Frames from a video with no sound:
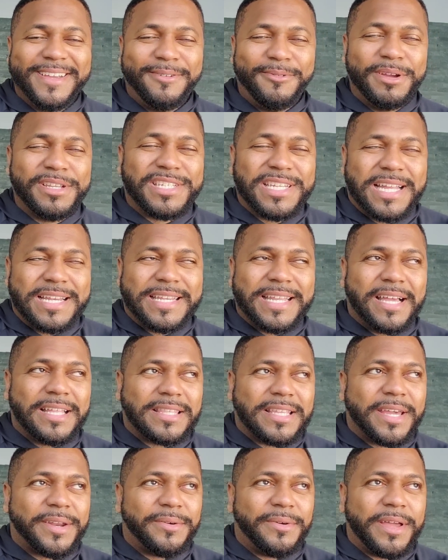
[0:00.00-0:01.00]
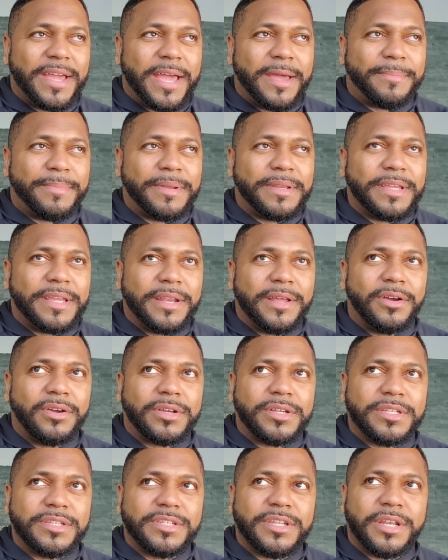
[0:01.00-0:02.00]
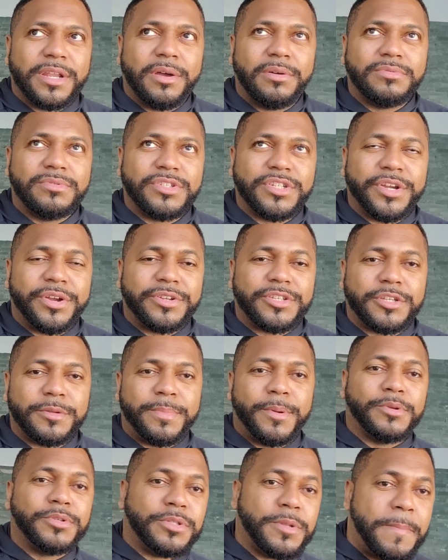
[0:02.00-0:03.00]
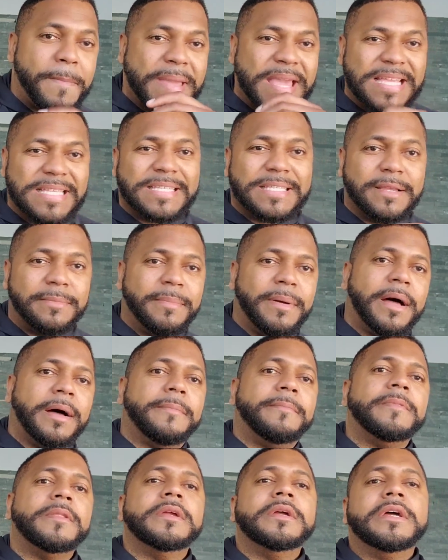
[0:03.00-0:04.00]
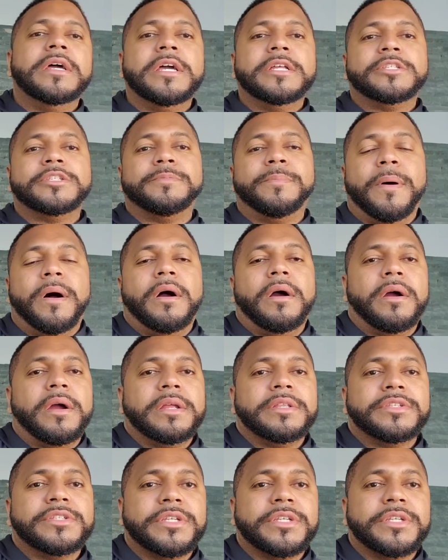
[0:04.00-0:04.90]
Which I doubt that'll happen, you know, because, you know, Jared's supposed to piece them up and sparring.